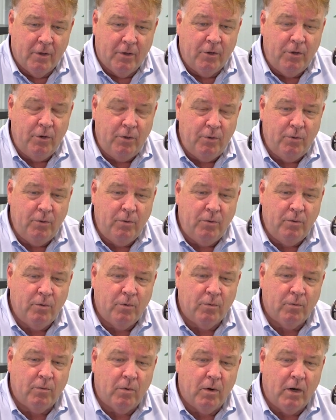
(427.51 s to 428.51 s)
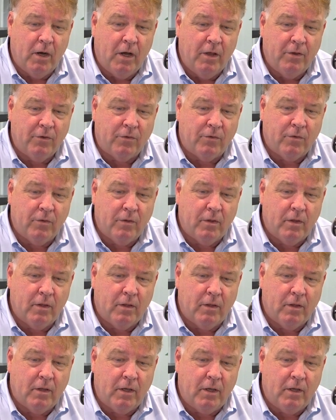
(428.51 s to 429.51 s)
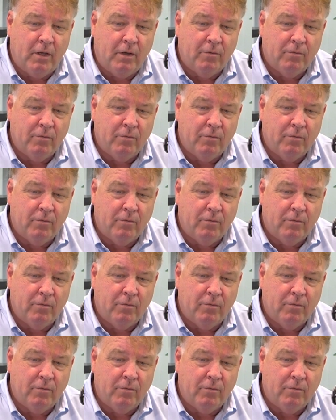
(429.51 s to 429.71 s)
who was the